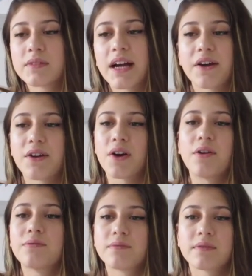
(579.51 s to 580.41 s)
I don't
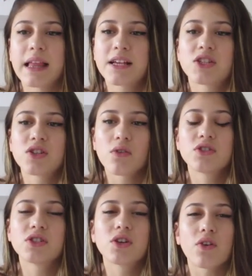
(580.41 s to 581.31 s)
know, like so
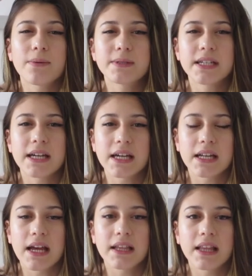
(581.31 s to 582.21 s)
scripted
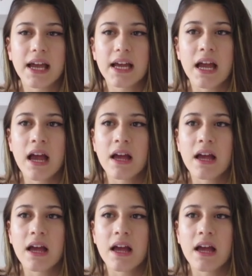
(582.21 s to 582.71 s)
and like